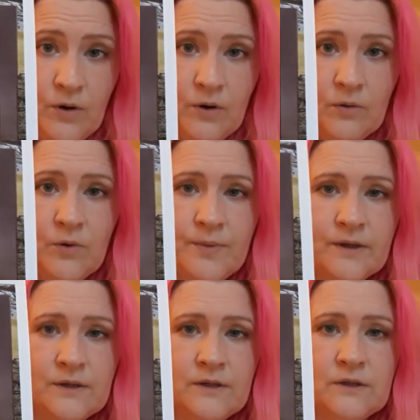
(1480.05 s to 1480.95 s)
Hollow,
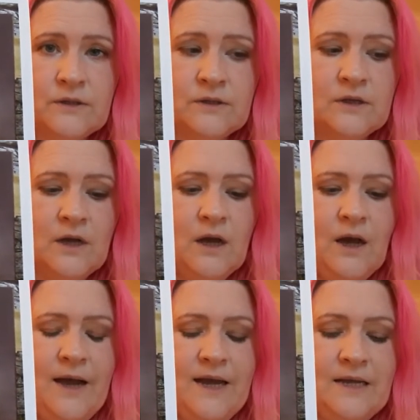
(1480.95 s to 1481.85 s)
because
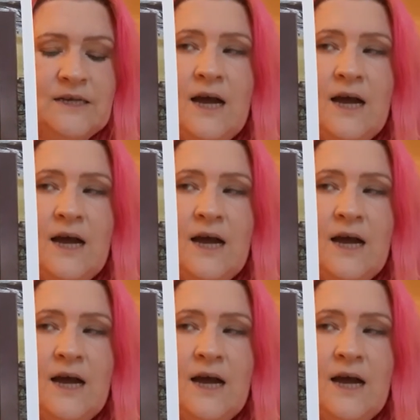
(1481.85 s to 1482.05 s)
I had